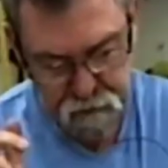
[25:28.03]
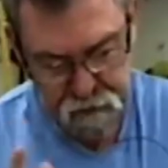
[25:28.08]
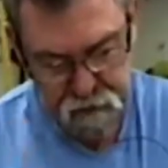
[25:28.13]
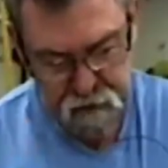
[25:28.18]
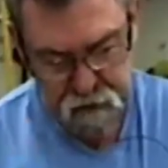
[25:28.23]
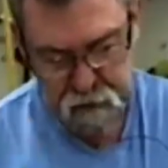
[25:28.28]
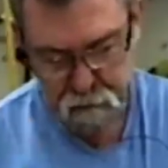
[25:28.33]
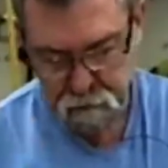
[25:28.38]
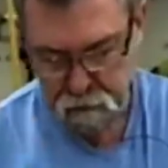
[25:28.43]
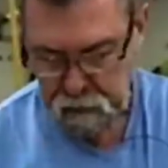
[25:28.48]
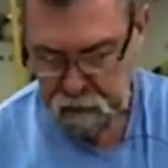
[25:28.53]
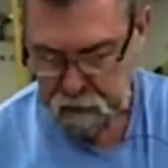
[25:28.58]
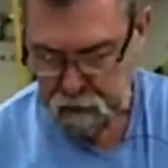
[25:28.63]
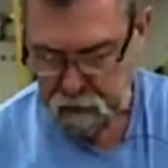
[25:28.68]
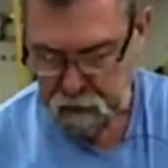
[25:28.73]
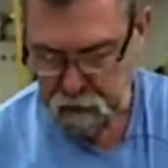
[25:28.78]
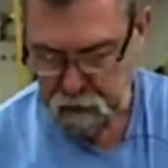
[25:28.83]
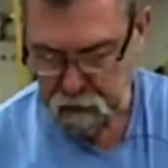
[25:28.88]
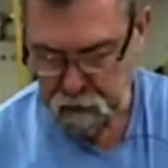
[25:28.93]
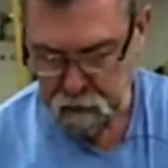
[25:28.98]
The
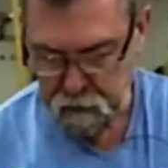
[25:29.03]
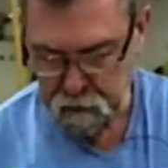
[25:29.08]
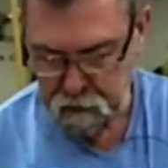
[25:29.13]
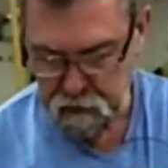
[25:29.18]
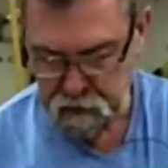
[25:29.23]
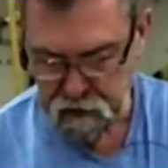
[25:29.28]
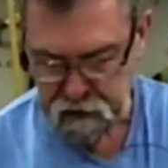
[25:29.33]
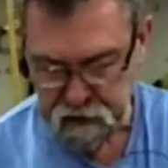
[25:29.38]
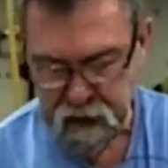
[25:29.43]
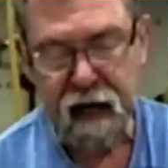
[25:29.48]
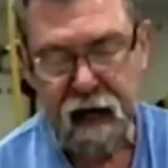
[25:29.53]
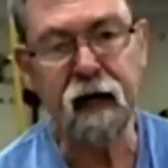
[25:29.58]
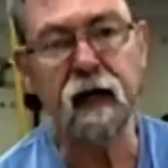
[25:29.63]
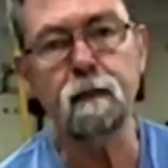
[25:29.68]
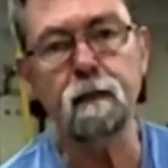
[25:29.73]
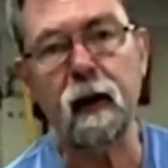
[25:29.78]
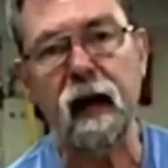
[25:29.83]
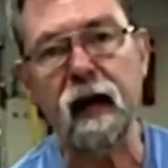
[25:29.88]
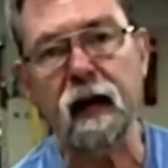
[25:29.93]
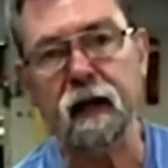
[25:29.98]

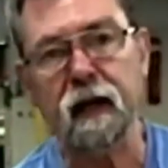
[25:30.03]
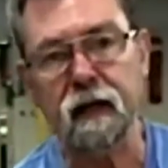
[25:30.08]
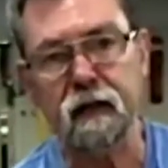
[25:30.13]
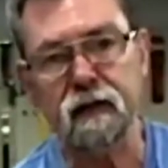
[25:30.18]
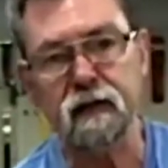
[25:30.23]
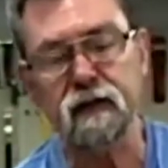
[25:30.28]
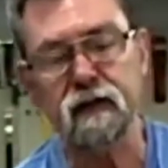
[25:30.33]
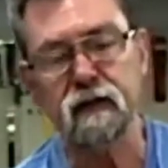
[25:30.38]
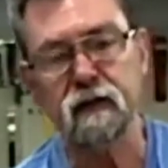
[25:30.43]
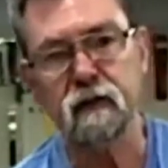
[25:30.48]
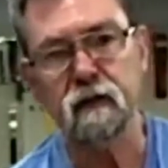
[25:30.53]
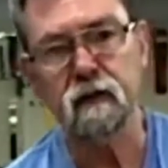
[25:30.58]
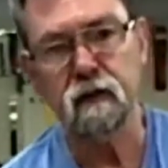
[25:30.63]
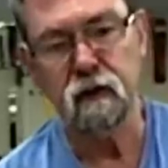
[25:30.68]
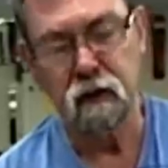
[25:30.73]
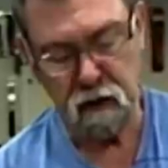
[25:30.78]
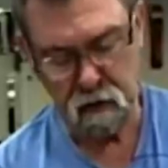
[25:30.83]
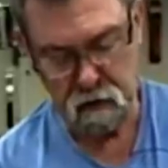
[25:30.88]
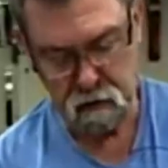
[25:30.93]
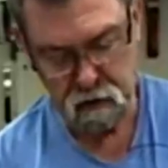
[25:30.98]
Stanley Baileys
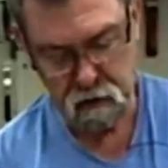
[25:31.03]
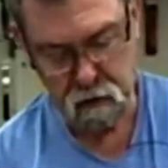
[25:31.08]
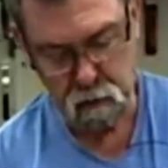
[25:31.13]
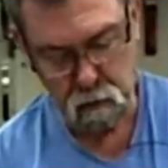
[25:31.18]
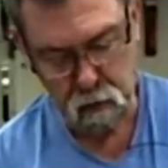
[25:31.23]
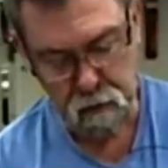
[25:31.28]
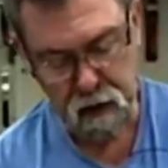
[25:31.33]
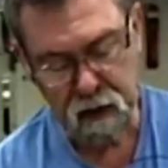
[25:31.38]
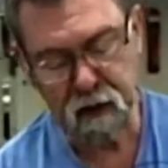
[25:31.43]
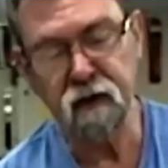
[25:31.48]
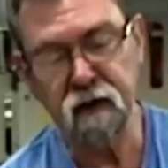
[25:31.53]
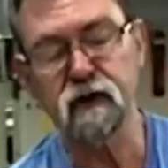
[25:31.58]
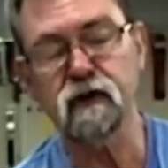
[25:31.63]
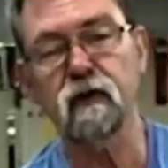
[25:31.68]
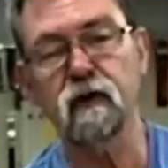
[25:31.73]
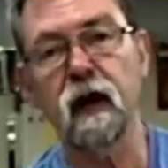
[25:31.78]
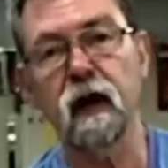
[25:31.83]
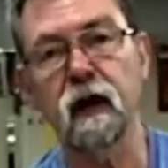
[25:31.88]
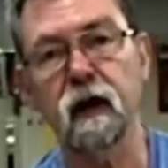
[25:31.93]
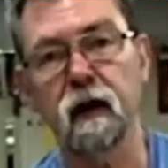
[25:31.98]
that were made in
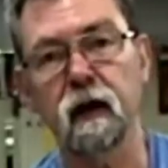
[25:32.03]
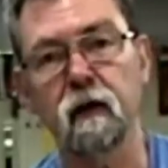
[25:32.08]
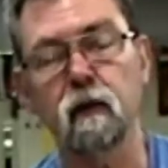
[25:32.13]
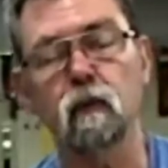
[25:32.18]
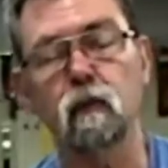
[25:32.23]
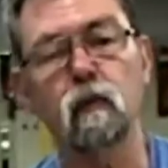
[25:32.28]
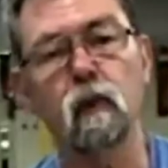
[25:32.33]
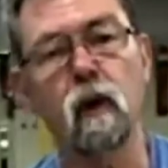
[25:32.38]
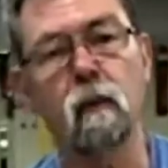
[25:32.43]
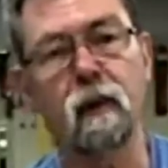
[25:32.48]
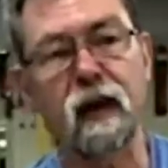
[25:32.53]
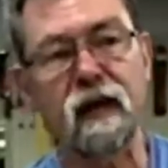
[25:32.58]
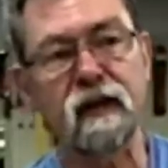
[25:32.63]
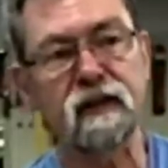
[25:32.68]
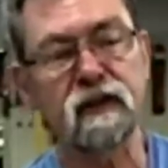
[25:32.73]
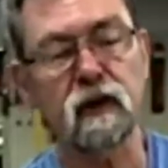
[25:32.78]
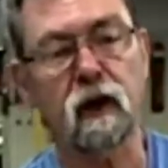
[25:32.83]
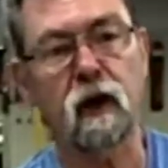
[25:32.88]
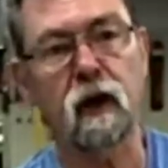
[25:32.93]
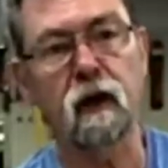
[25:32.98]
Australia were
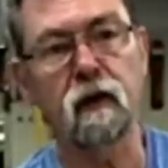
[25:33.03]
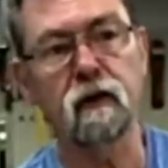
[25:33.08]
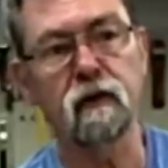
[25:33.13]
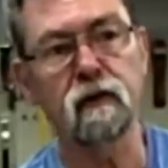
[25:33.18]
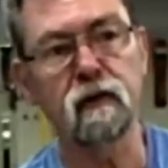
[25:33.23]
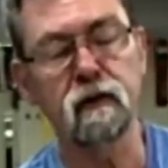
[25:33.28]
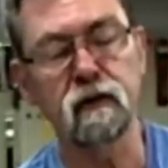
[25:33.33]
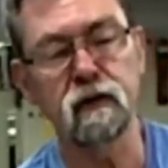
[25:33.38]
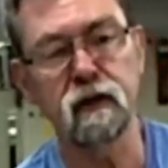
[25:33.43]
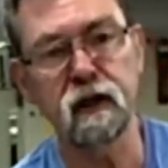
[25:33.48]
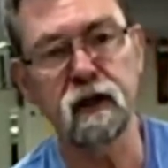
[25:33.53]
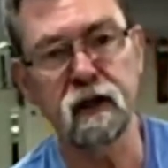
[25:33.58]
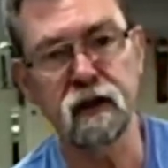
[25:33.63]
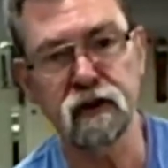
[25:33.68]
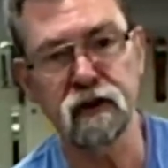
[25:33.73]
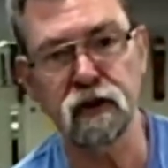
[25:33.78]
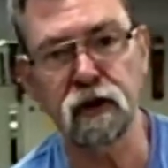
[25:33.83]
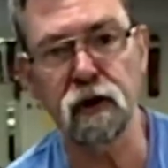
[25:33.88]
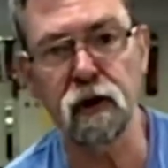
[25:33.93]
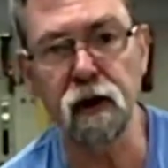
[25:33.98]
based on
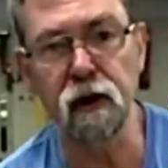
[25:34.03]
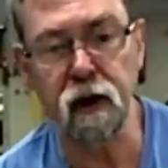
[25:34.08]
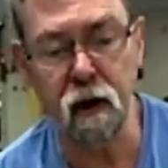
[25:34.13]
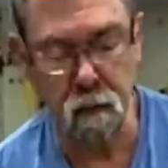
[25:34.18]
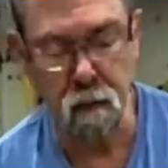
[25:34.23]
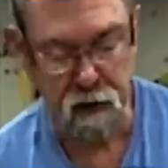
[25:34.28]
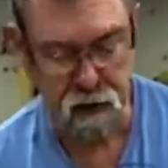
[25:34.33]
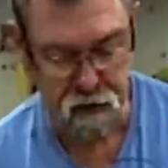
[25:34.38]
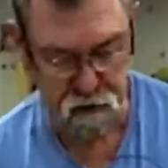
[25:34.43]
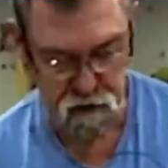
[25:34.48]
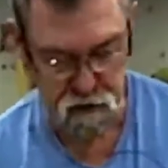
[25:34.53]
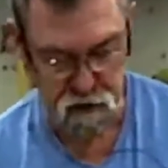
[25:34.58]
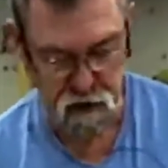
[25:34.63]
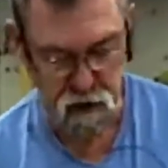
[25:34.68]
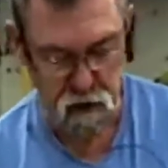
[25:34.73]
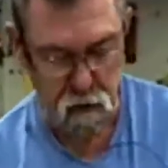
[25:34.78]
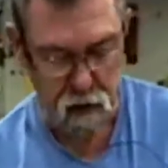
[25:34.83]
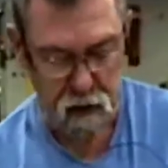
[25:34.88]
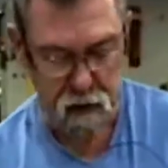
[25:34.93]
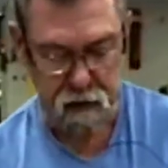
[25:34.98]
the Turner plane,
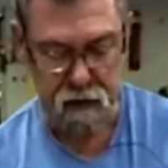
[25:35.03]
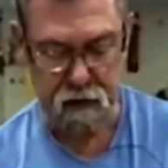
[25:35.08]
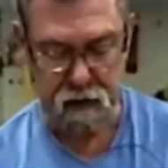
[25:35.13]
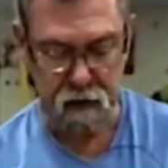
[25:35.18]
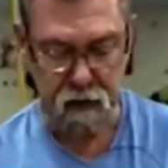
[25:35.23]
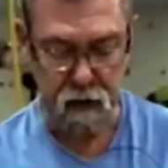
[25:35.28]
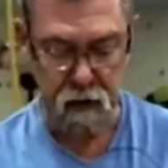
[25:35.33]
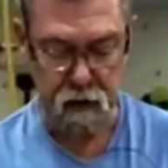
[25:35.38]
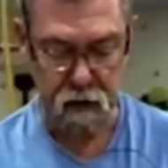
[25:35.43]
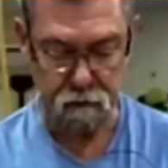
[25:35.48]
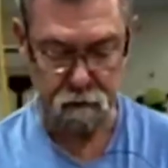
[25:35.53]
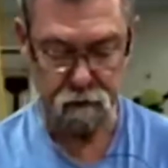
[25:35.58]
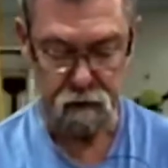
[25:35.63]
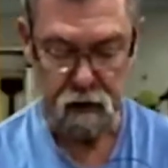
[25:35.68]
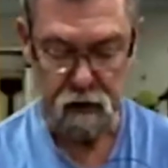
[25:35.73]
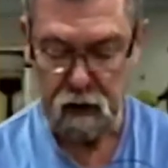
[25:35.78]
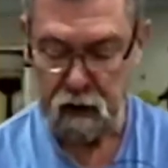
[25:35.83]
Turner.